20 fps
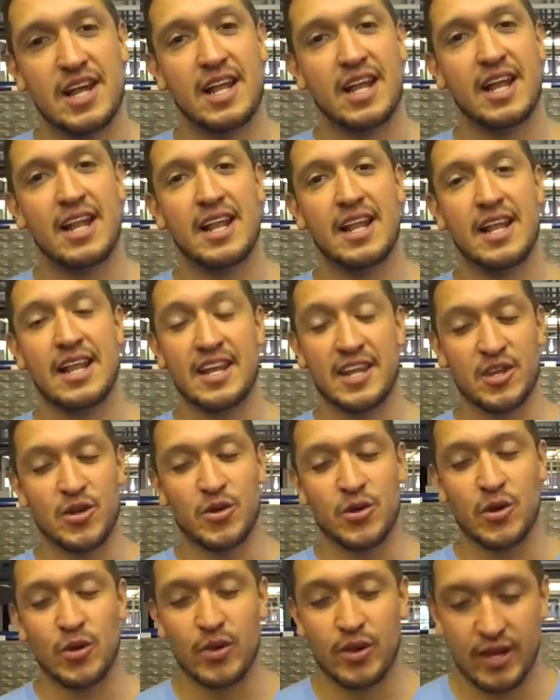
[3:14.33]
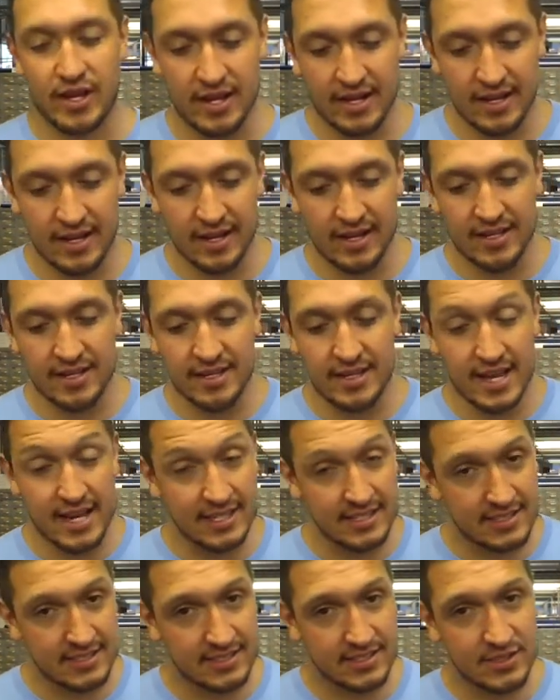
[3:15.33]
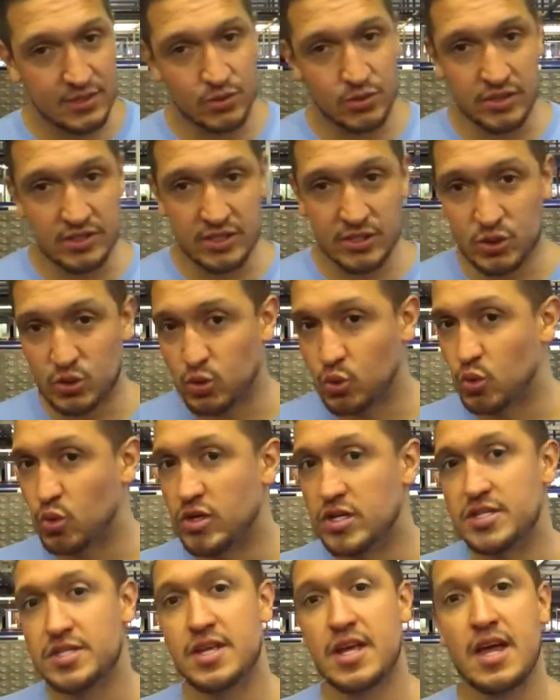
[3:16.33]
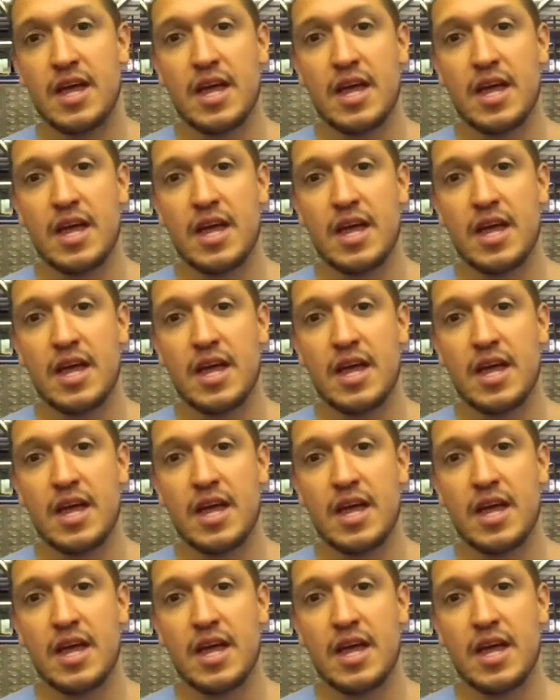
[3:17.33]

uh, letting you know that yes, during this course,